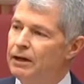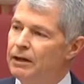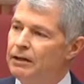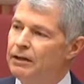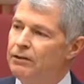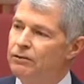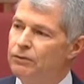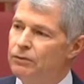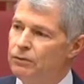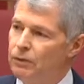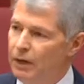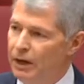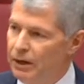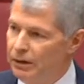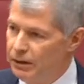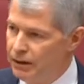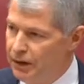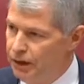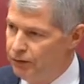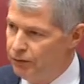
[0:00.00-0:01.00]
into how
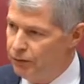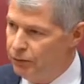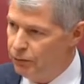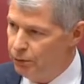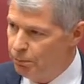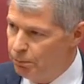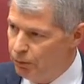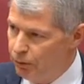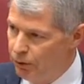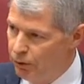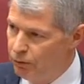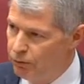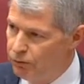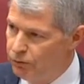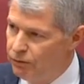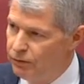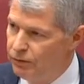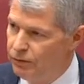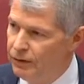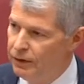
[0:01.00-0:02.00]
CASA
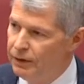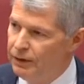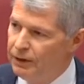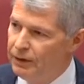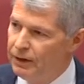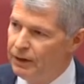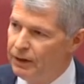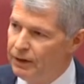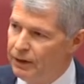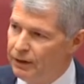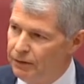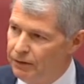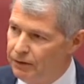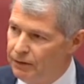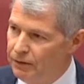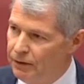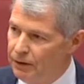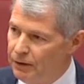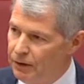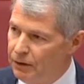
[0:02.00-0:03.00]
approached
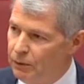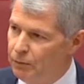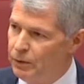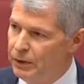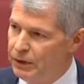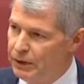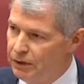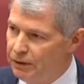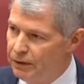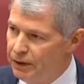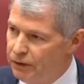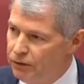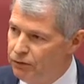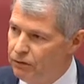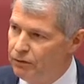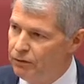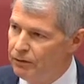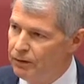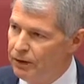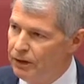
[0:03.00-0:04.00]
their
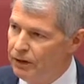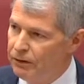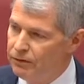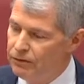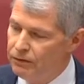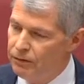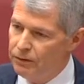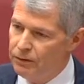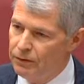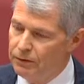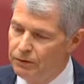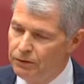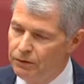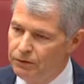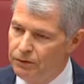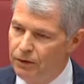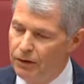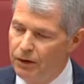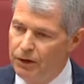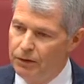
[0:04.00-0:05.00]
regulation. And so the
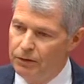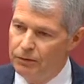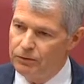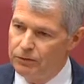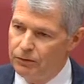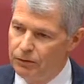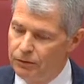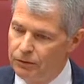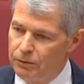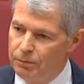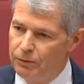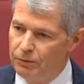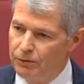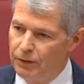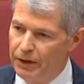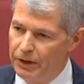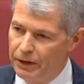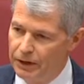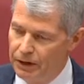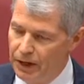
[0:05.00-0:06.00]
desire is not to
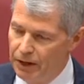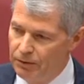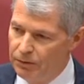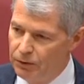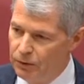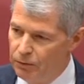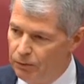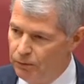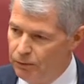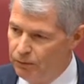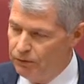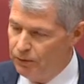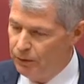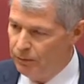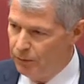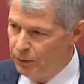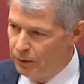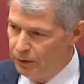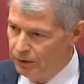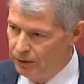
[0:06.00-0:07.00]
provide an avenue for
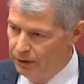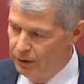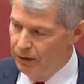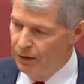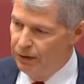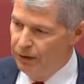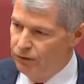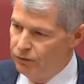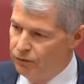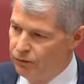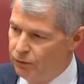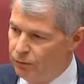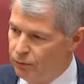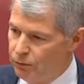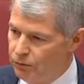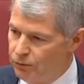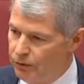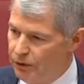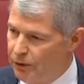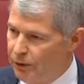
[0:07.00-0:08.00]
someone to
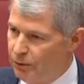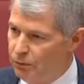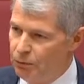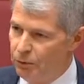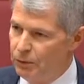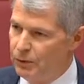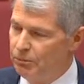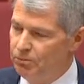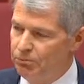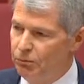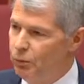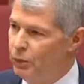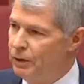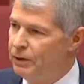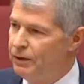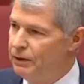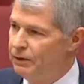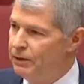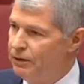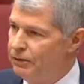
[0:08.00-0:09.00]
say, well, we
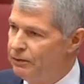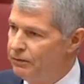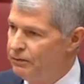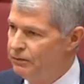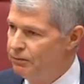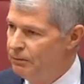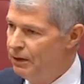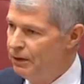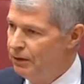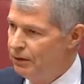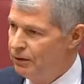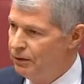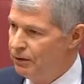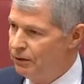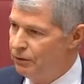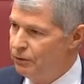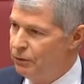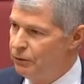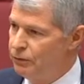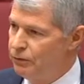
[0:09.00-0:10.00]
think that's going
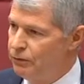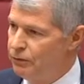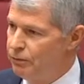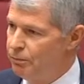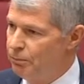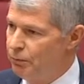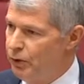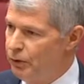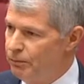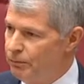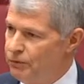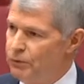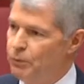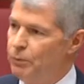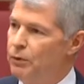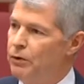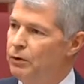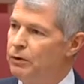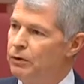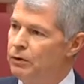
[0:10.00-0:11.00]
to lose us some profit, so we're
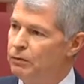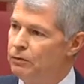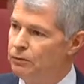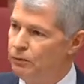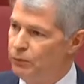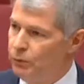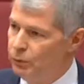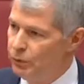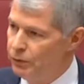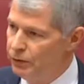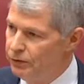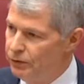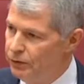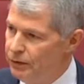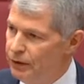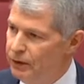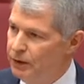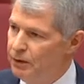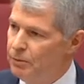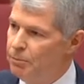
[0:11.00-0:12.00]
not going to do it,
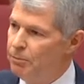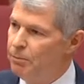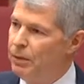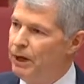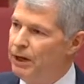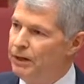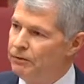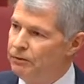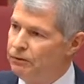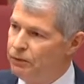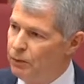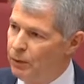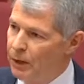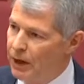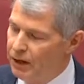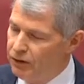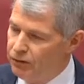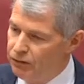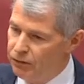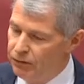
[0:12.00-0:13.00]
but to
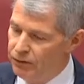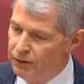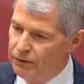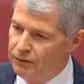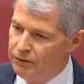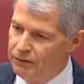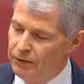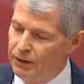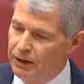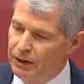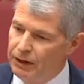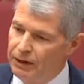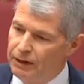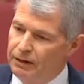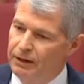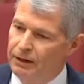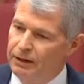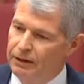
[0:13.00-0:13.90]
actually say,